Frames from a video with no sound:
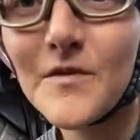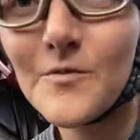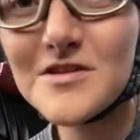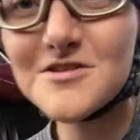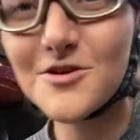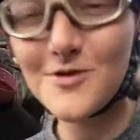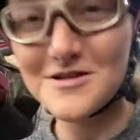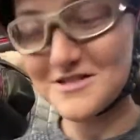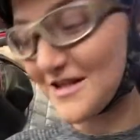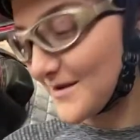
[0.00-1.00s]
What's your
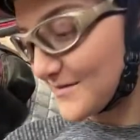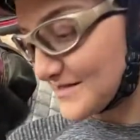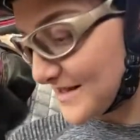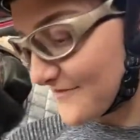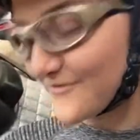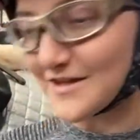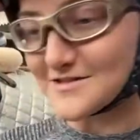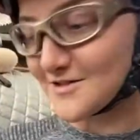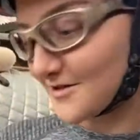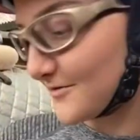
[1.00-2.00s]
question? A B C
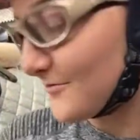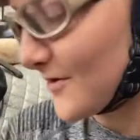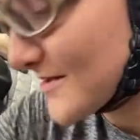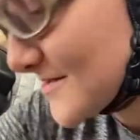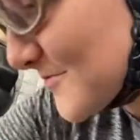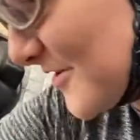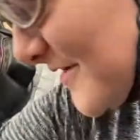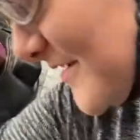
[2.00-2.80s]
Inventor. Rocket, stop trying to